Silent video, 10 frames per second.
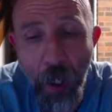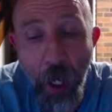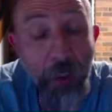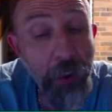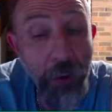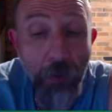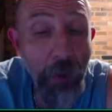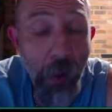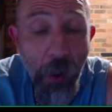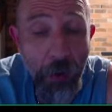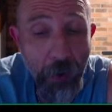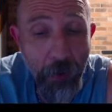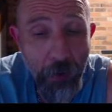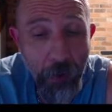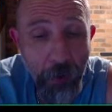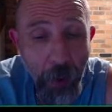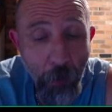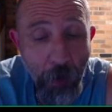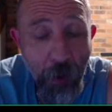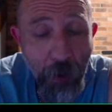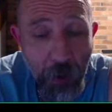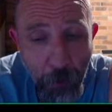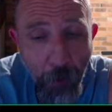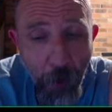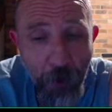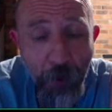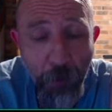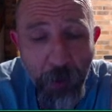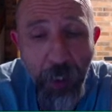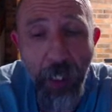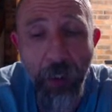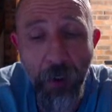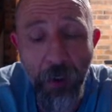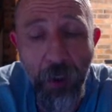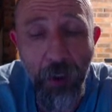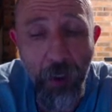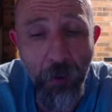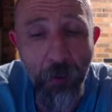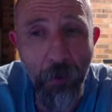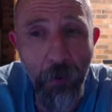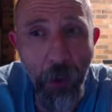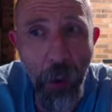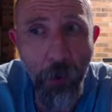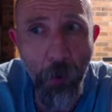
And she didn't realise. It was a simple, honest mistake that she didn't realise